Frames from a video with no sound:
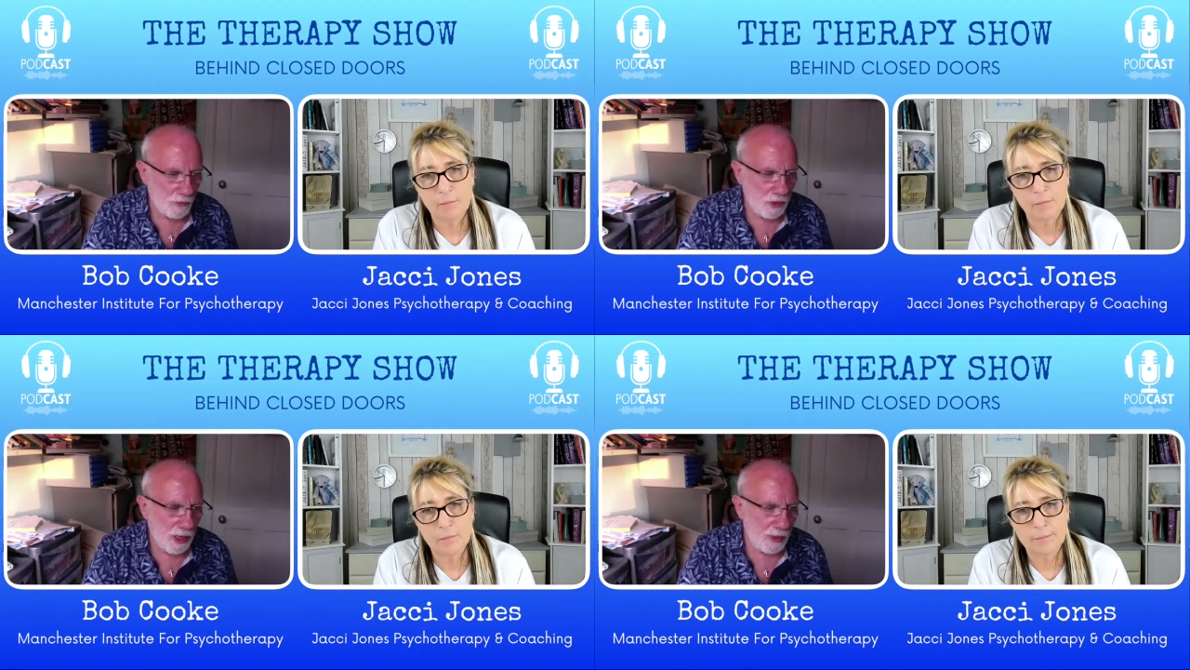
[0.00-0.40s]

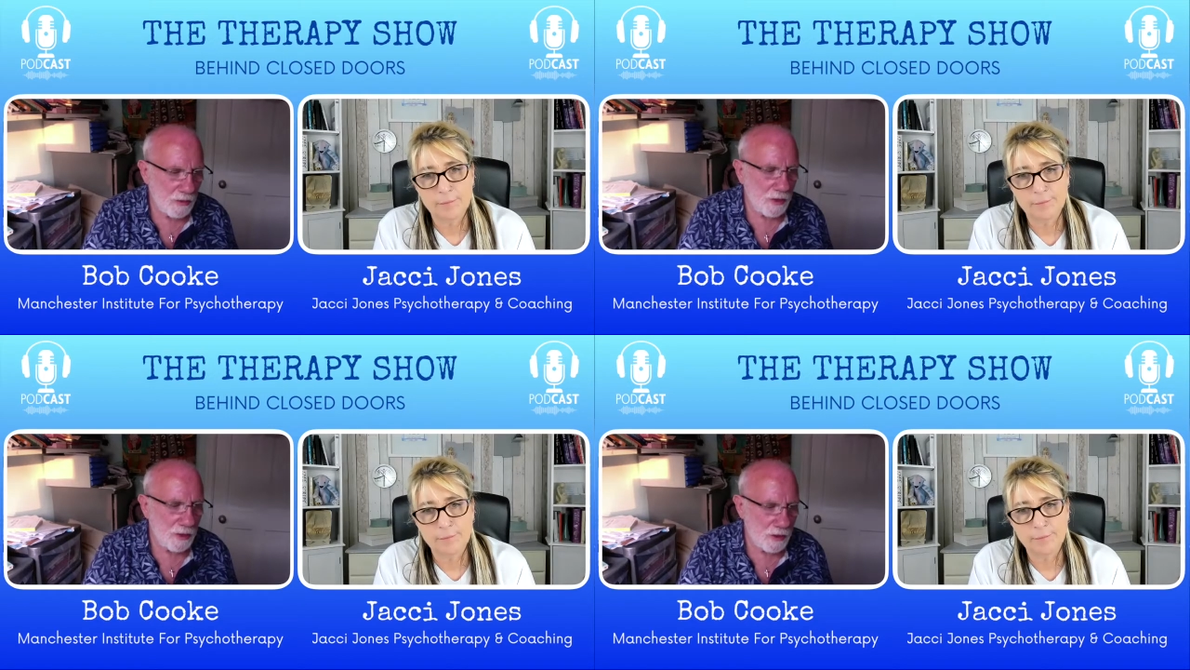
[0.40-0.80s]

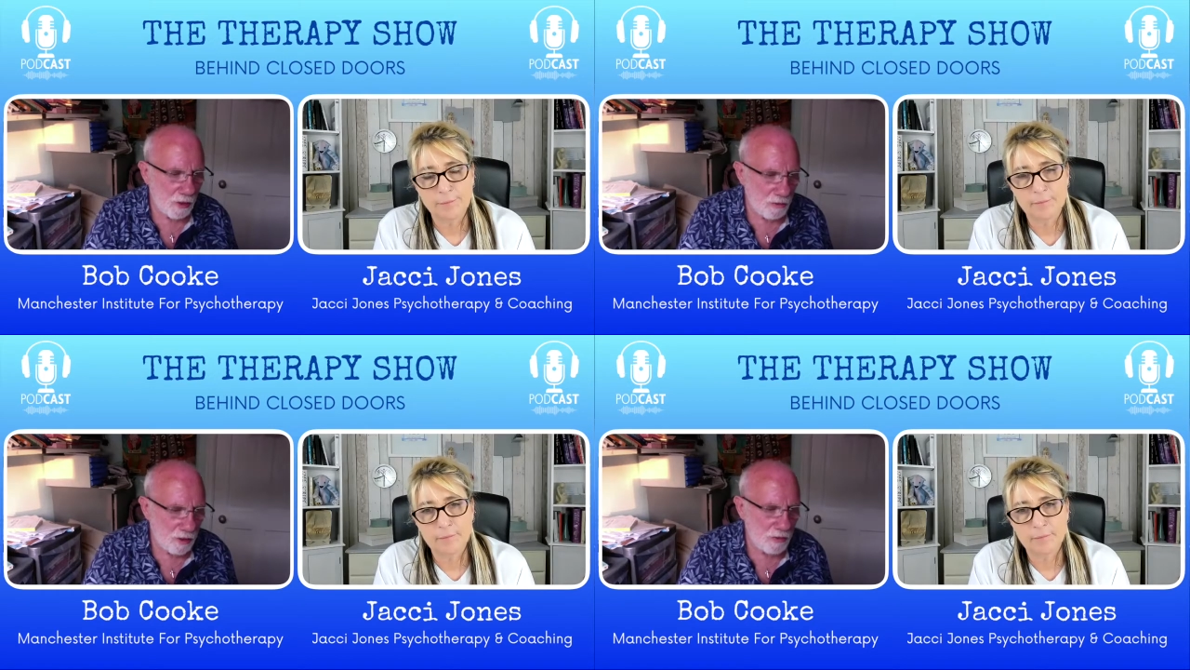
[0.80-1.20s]

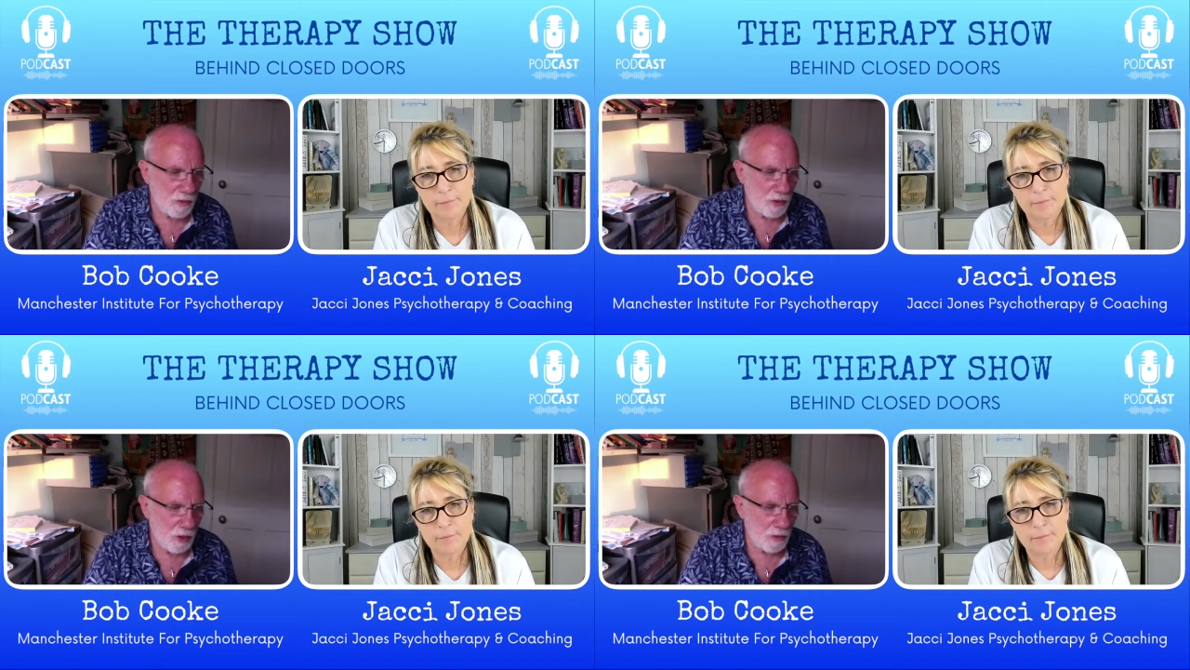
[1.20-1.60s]

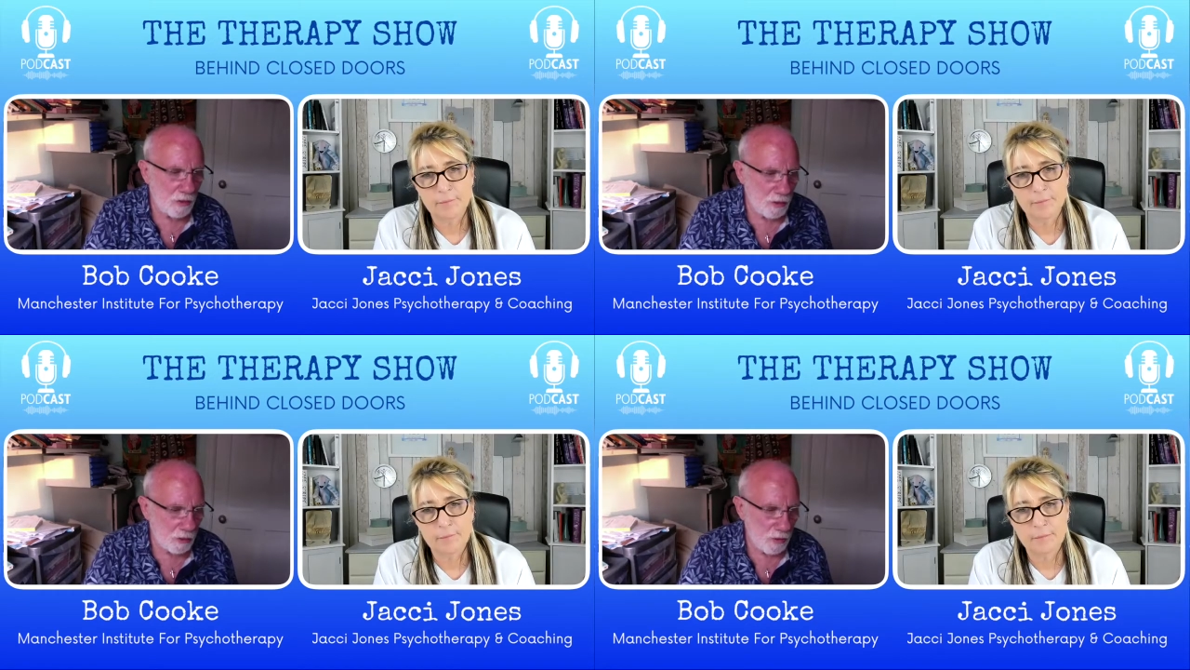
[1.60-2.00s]

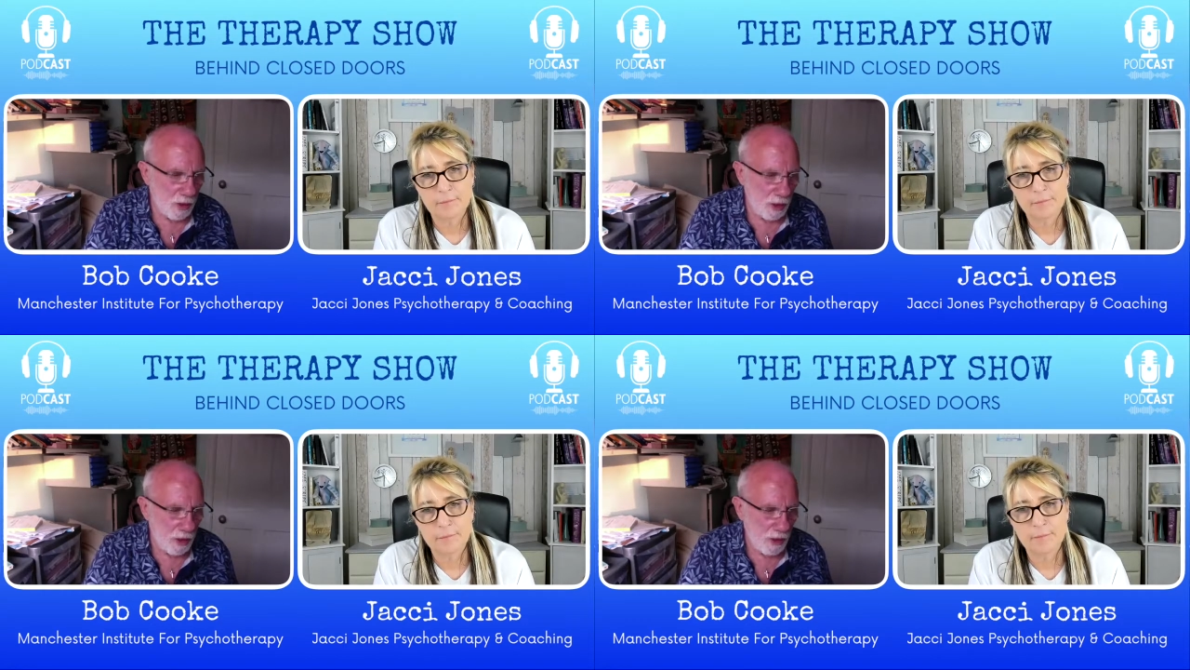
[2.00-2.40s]
Speaker 1: counselling.directory.co.uk